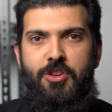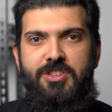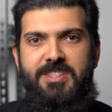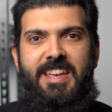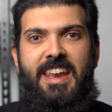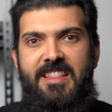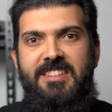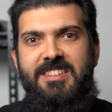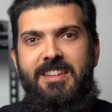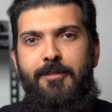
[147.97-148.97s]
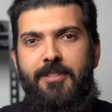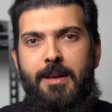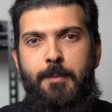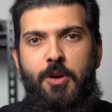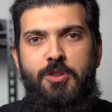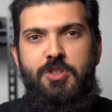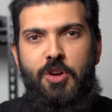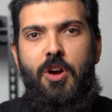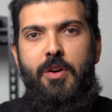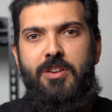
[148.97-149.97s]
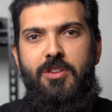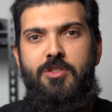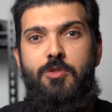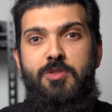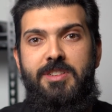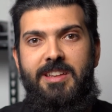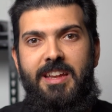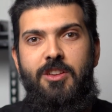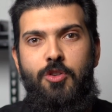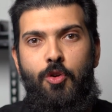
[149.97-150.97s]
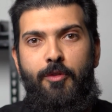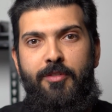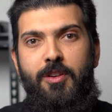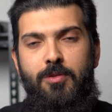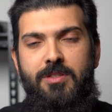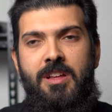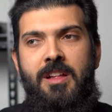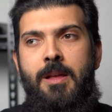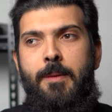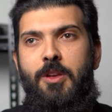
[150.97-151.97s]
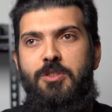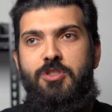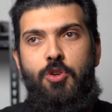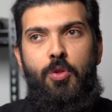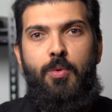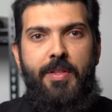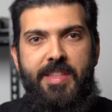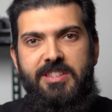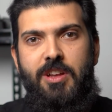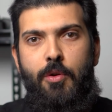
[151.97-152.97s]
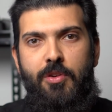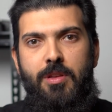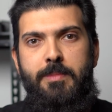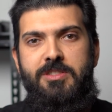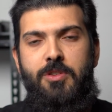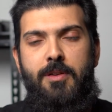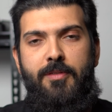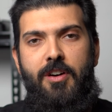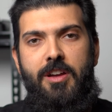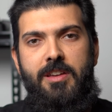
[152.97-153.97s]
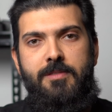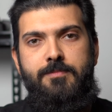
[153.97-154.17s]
You're just getting the certificate because you're going to use it in your field, because you're the one that's going to be certified.